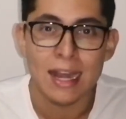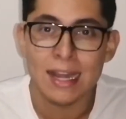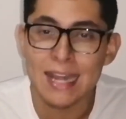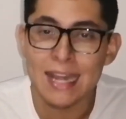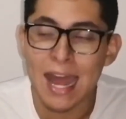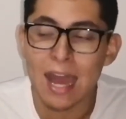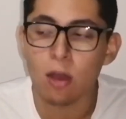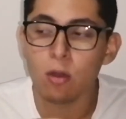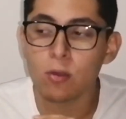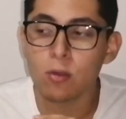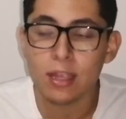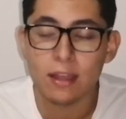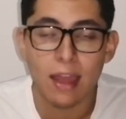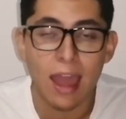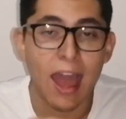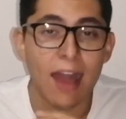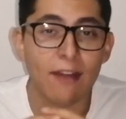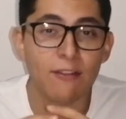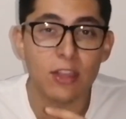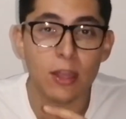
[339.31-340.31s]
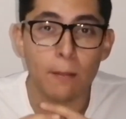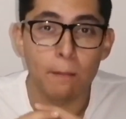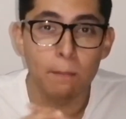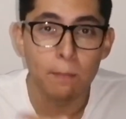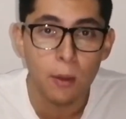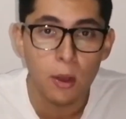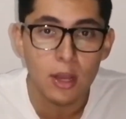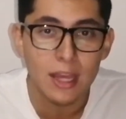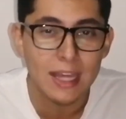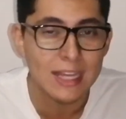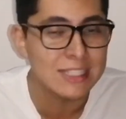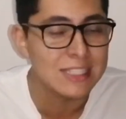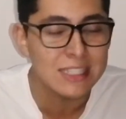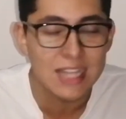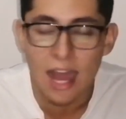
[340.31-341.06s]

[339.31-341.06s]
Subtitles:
Now, having a book is